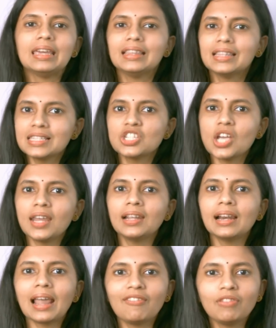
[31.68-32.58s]
In this
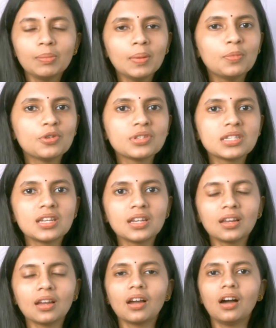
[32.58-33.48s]
channel, I will be
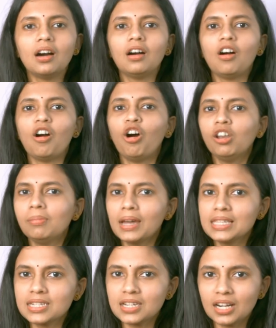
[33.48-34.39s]
posting all
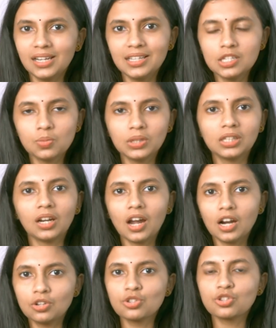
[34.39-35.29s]
my studies with
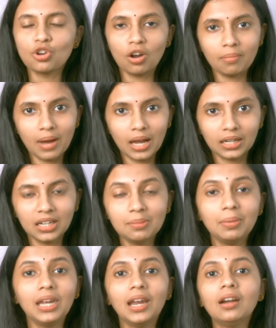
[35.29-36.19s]
regard to stock
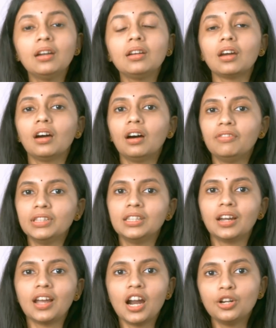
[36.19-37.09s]
market, be it
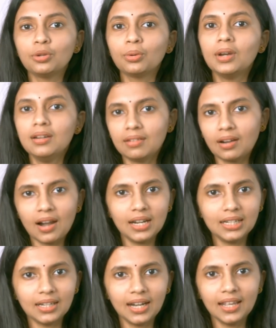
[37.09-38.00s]
with regard to
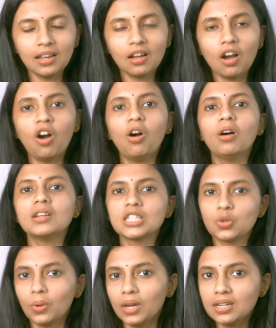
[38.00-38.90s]
intraday trading or
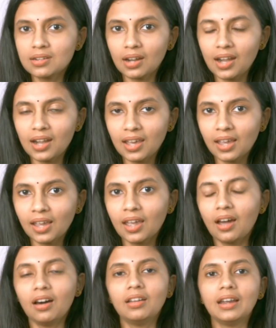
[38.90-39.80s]
swing trading,
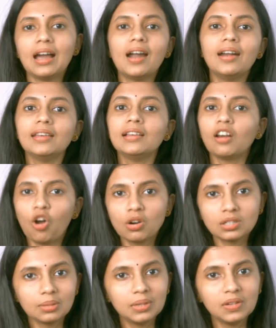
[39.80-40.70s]
regarding
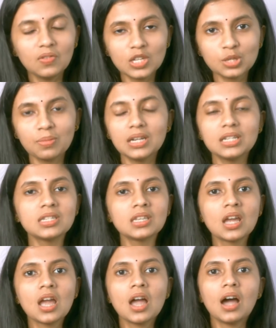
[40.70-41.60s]
long-term investments,
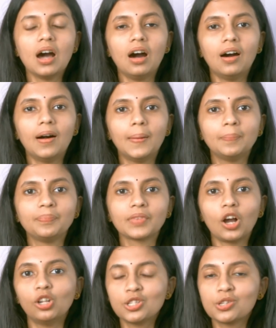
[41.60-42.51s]

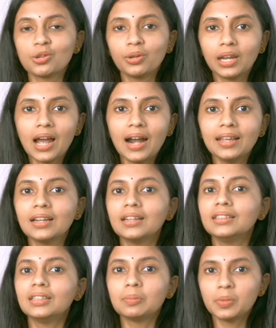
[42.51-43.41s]
also
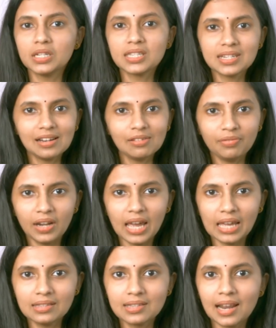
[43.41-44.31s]
regarding other personal
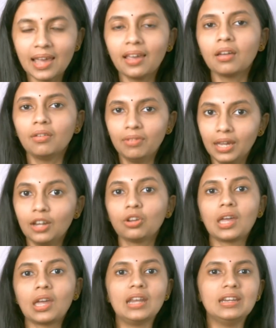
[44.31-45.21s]
finance, like where
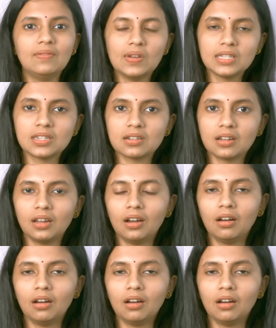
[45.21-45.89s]
you can invest,